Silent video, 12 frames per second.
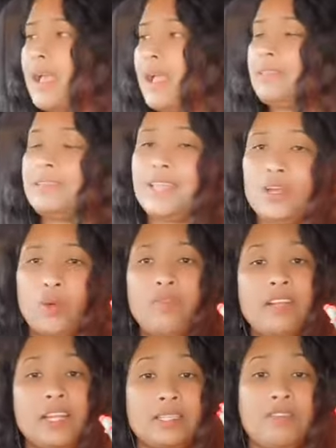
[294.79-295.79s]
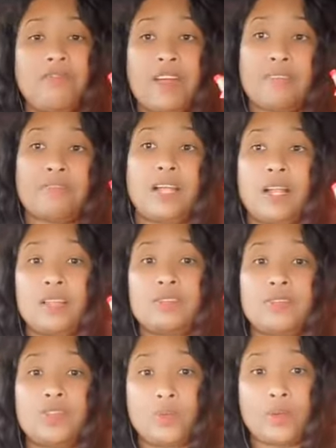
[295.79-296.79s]
It's the equivalent of
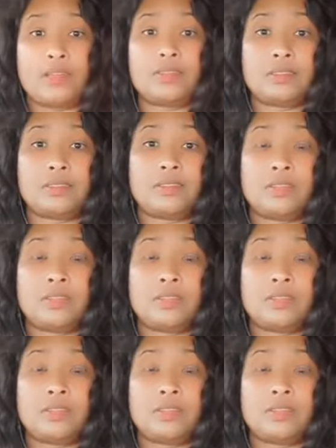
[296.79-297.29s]
$5 US.